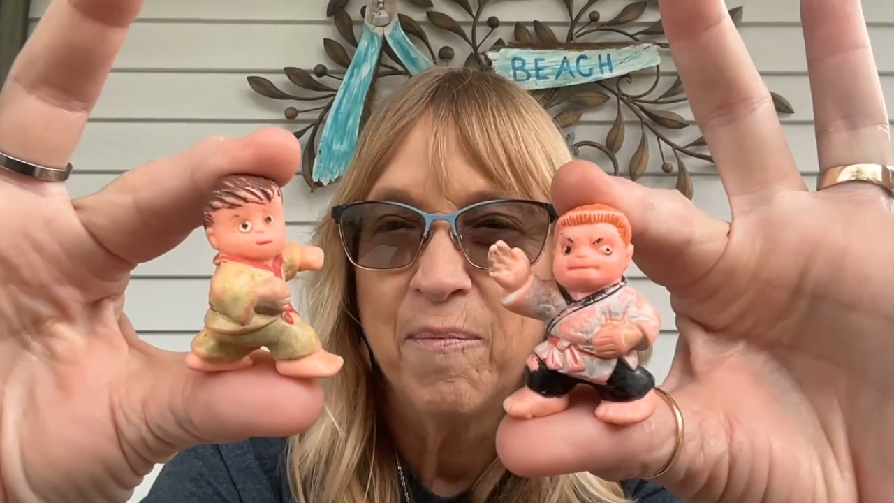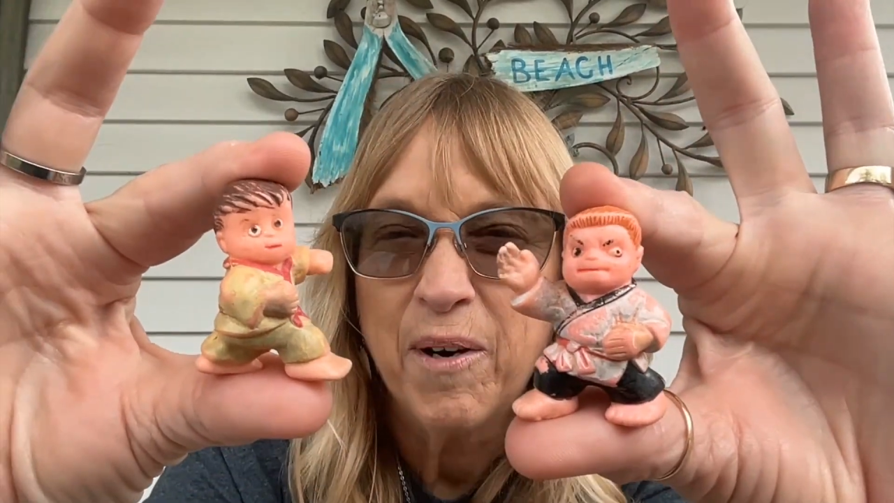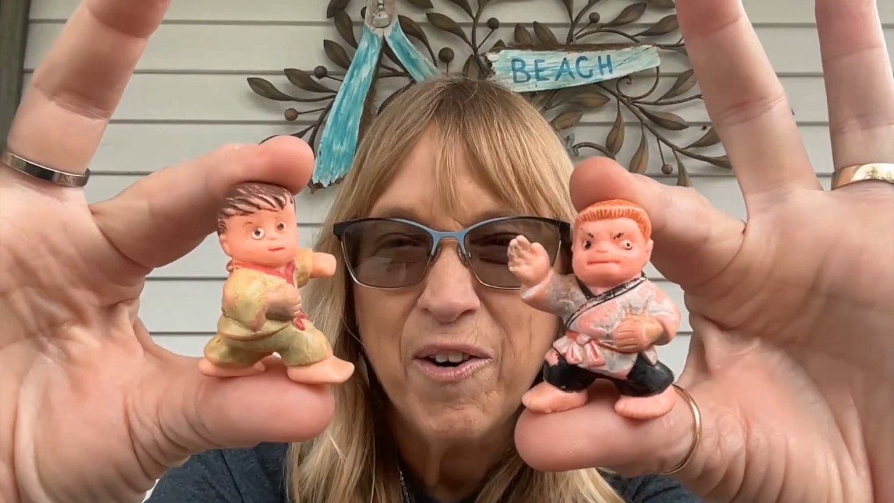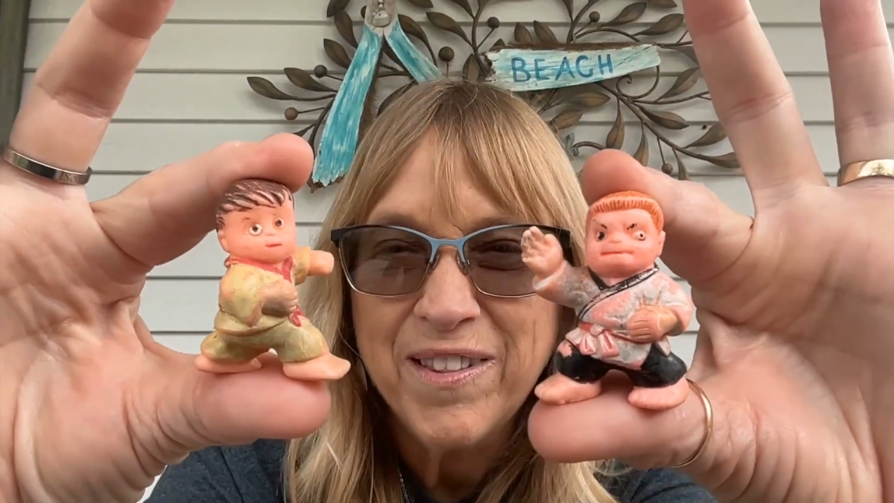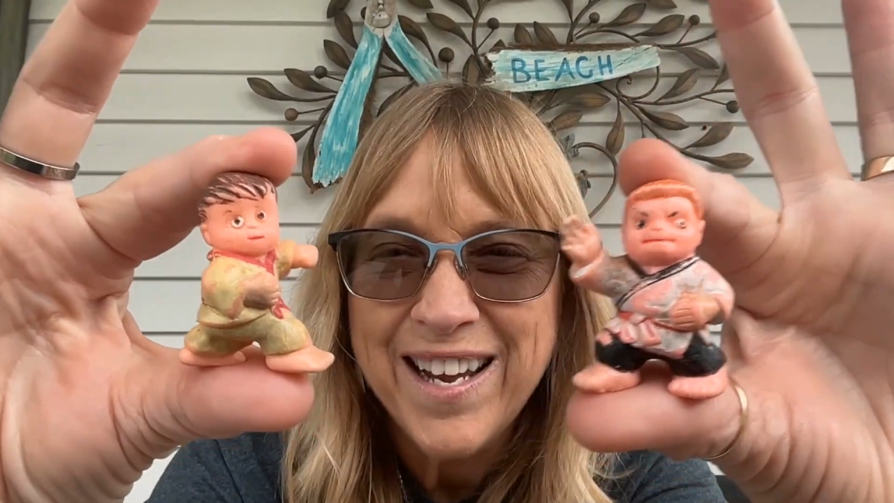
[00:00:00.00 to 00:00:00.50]

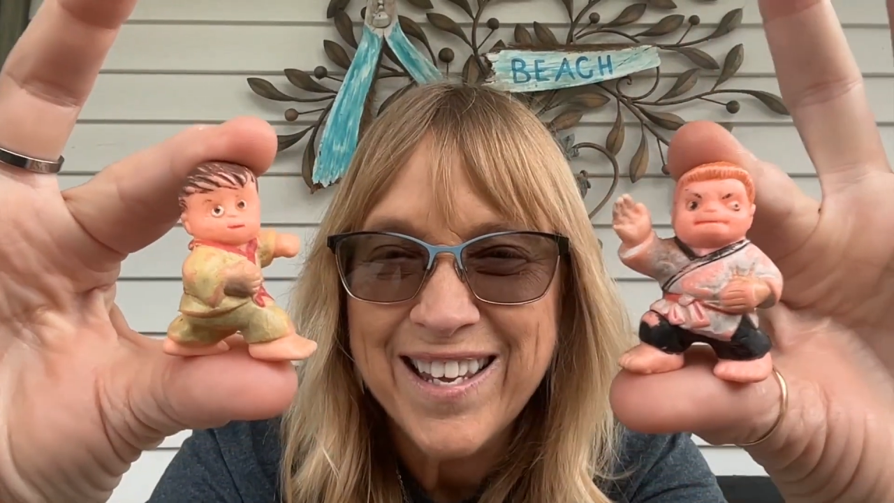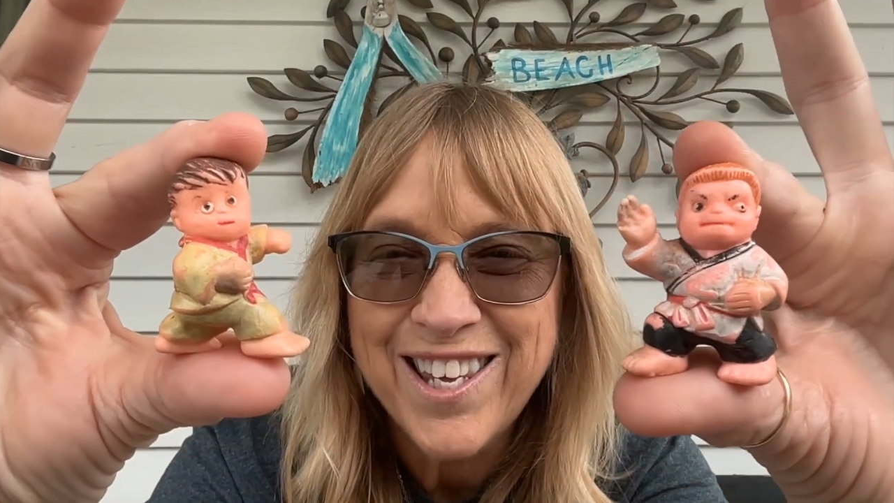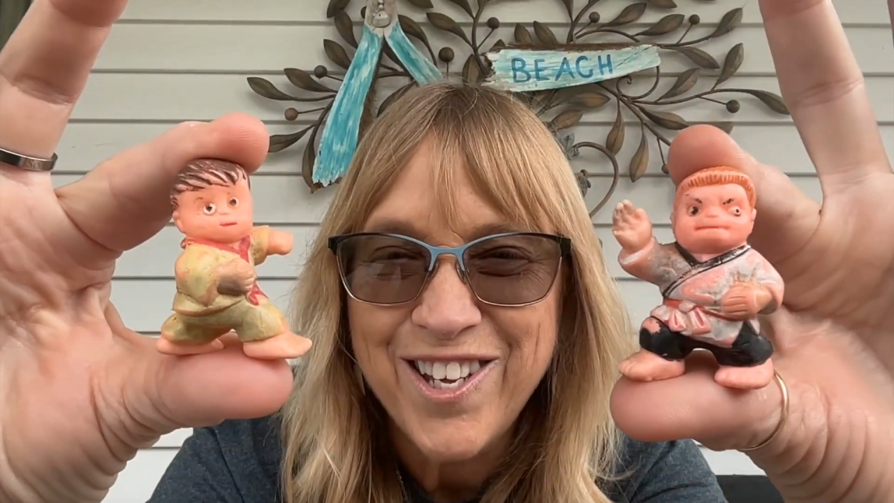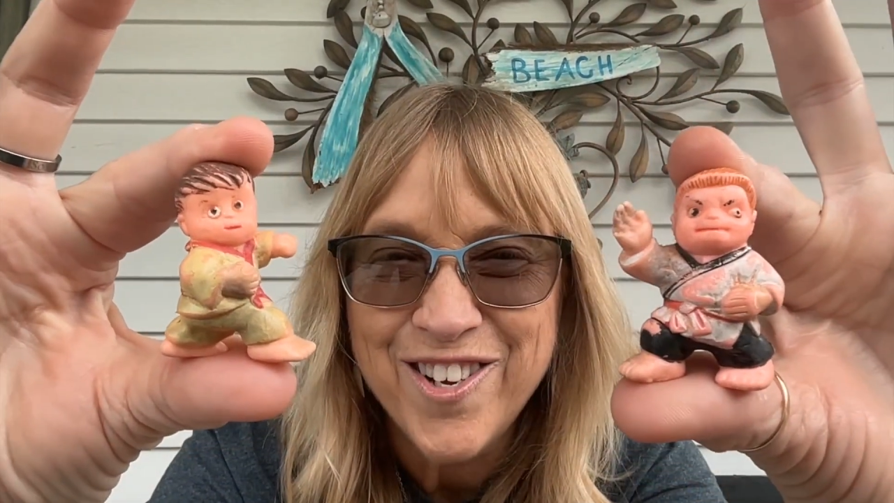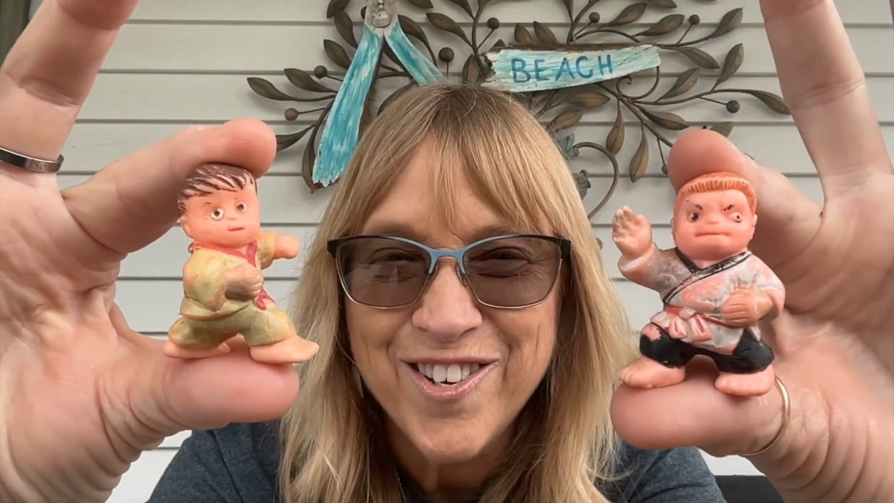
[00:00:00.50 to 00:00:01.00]
But aren't they
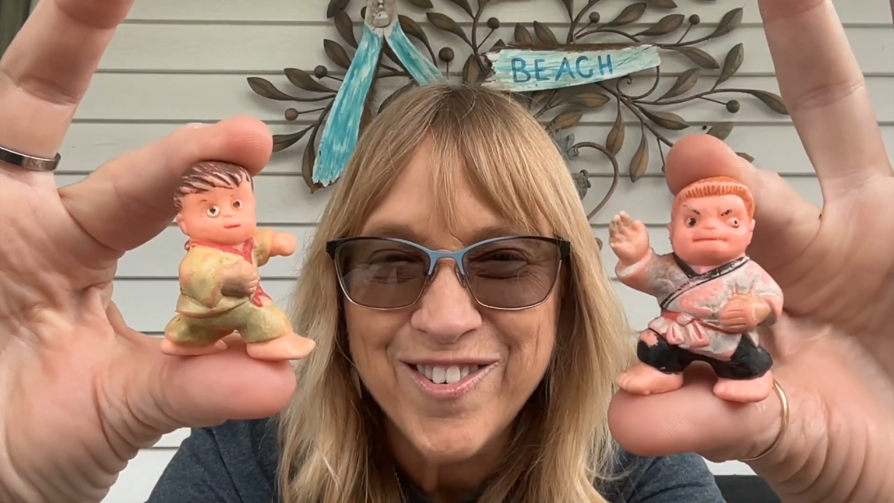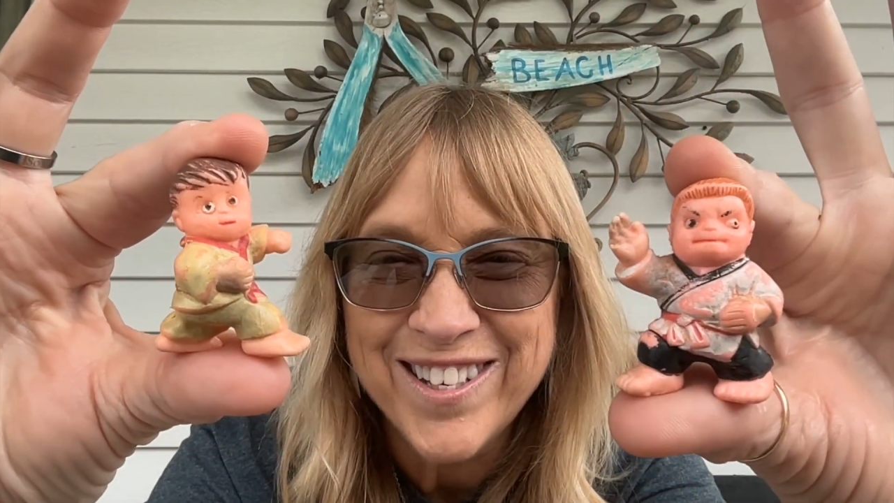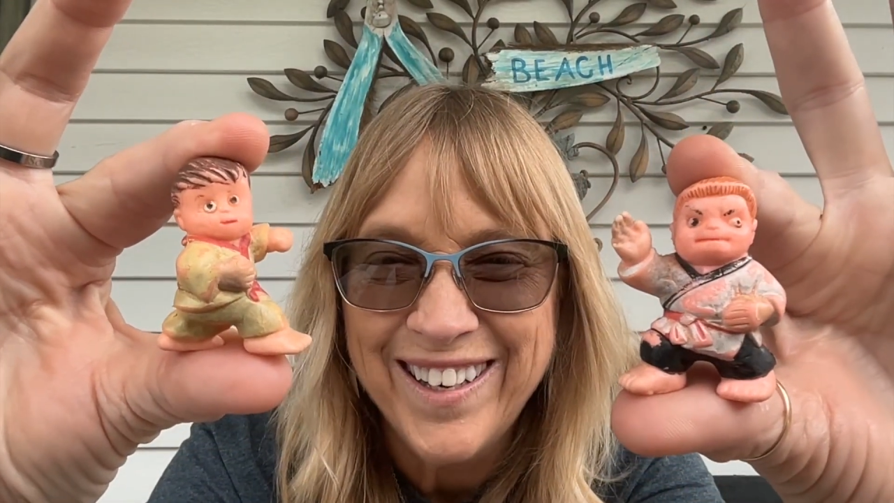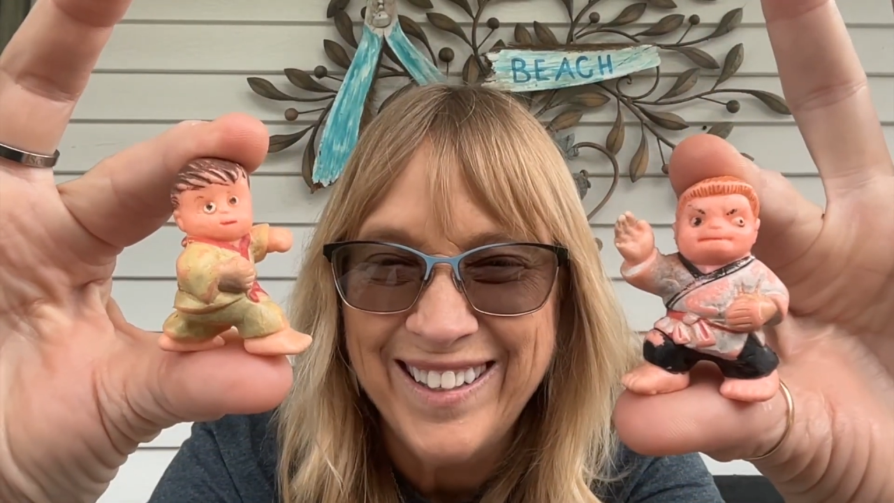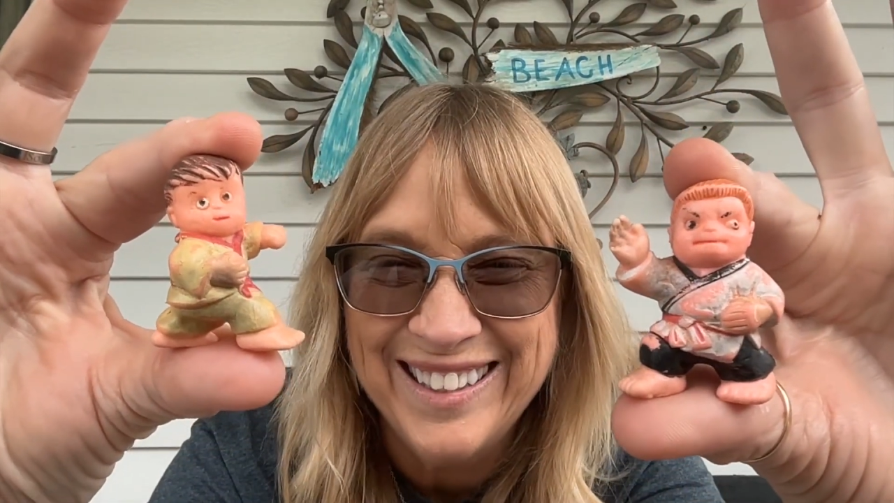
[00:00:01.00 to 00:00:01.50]
cute?